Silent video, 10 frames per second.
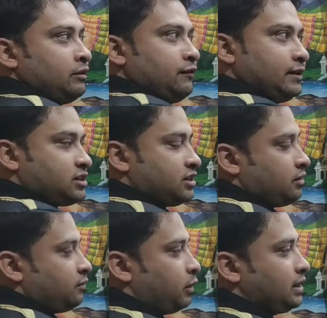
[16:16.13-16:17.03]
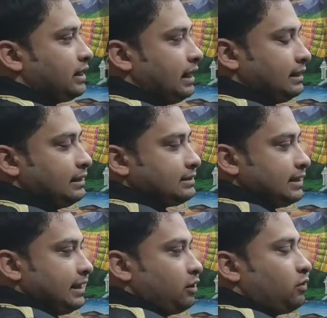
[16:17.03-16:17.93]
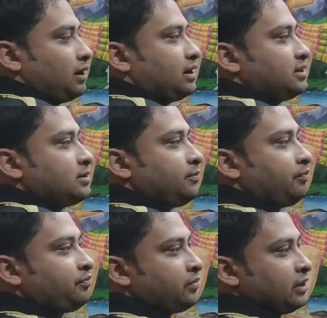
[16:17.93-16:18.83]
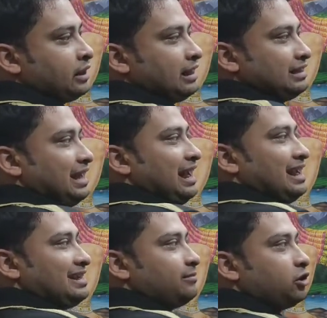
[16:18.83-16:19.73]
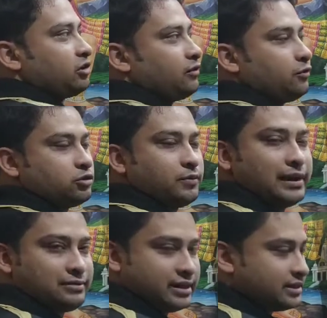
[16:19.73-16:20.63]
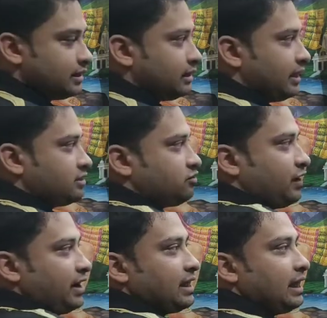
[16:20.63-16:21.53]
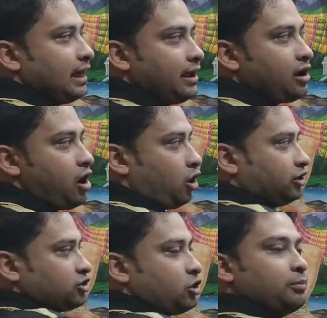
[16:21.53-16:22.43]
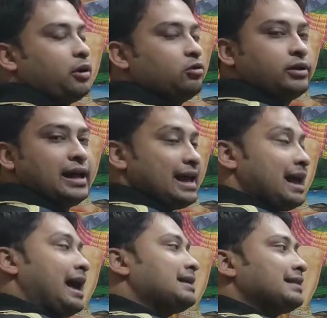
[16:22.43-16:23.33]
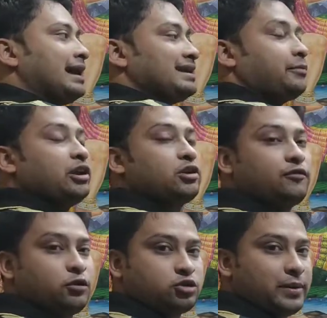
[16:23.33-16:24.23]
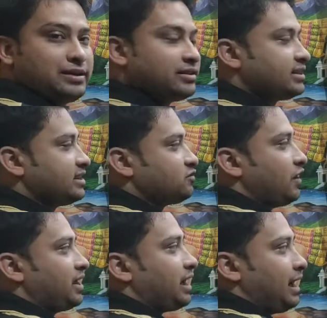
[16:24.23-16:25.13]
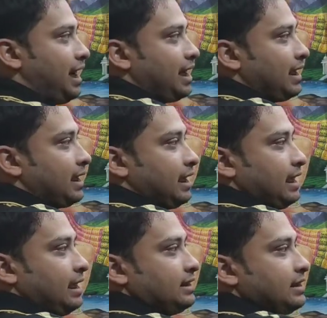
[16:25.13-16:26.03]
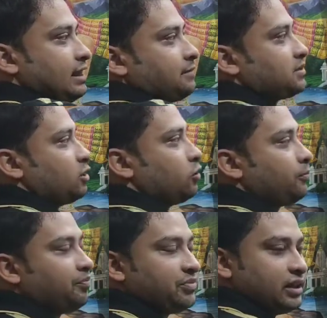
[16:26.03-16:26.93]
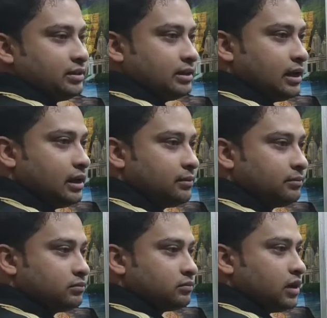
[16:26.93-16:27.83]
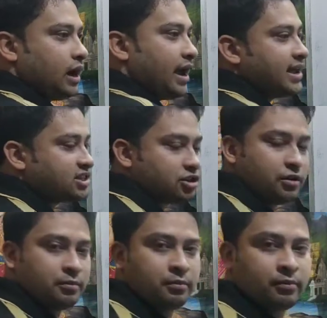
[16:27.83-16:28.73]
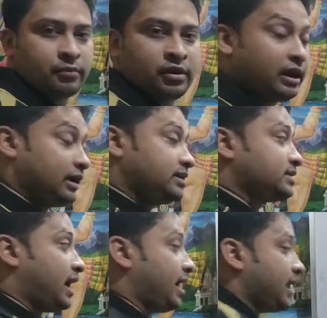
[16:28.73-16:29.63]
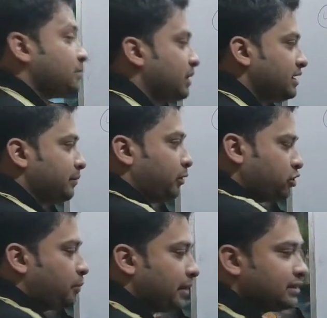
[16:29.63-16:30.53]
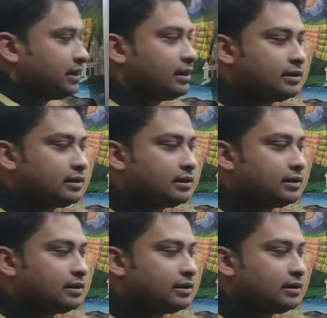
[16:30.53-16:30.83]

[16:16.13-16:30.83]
First point, and the second one is the intermolecular force of attraction is very high on this compound. As the intermolecular force of attraction is very high, it gives you the highest is a higher melting point compared